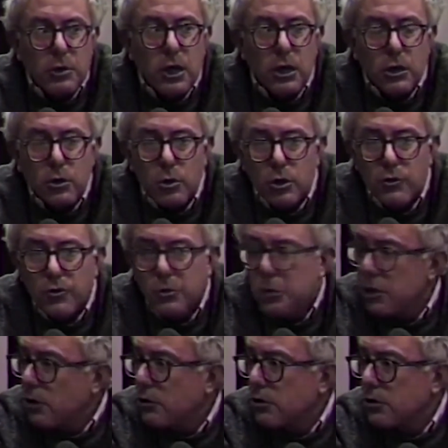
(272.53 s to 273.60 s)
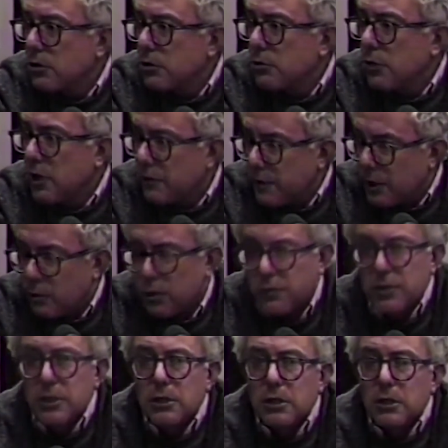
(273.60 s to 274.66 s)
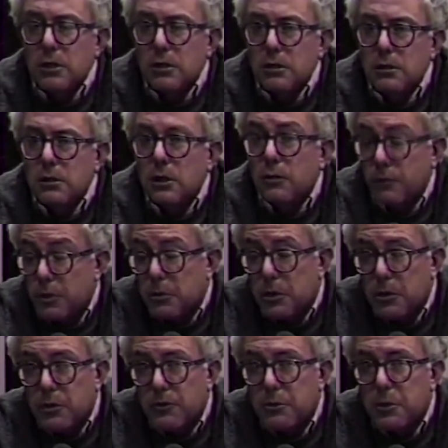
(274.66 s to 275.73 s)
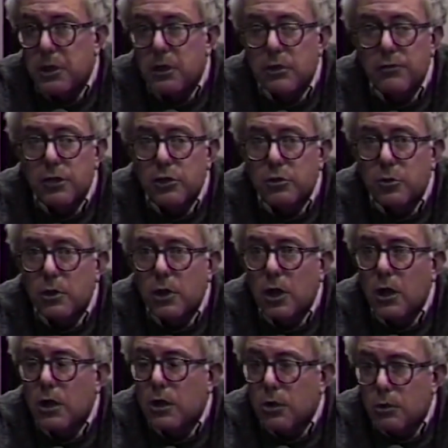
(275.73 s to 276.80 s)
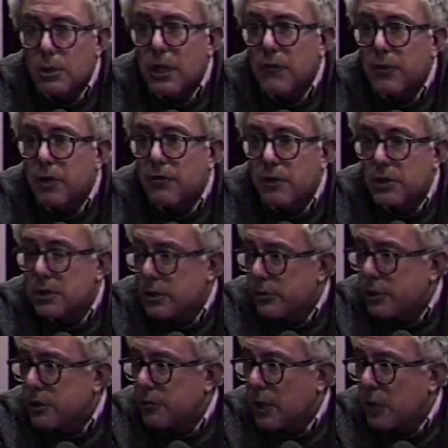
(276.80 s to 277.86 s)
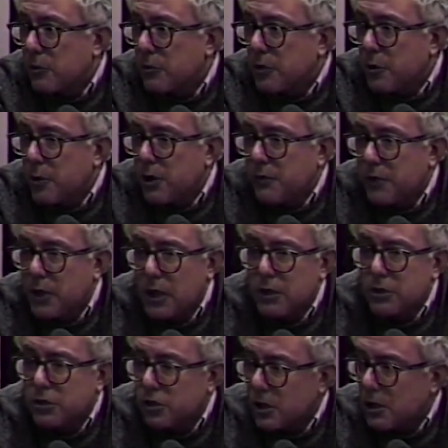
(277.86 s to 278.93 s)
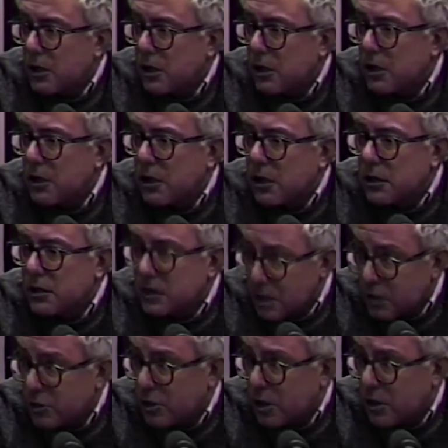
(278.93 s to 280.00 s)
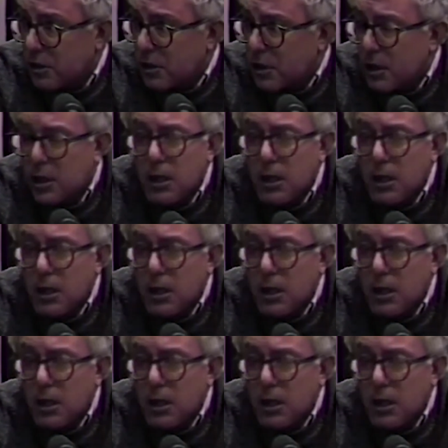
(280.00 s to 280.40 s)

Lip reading: We got a call from the local welfare office, from an individual who was having a very serious problem with welfare, has a sick child,